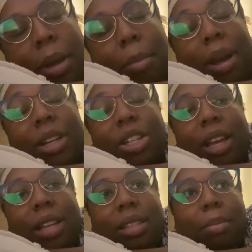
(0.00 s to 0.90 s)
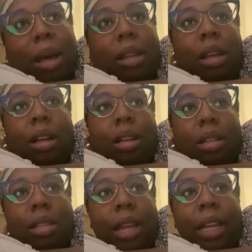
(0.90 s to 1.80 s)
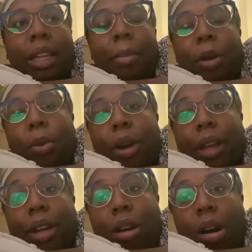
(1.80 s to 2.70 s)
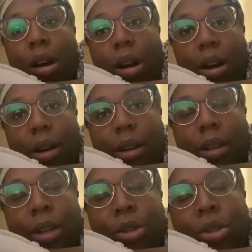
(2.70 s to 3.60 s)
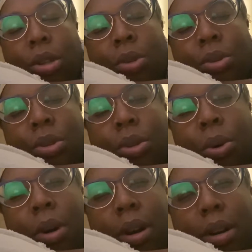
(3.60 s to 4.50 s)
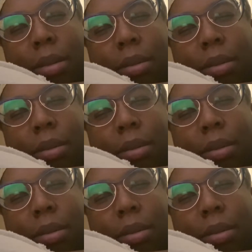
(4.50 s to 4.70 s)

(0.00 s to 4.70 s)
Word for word: My chest, my lungs, like they've been working hard. They're so sore.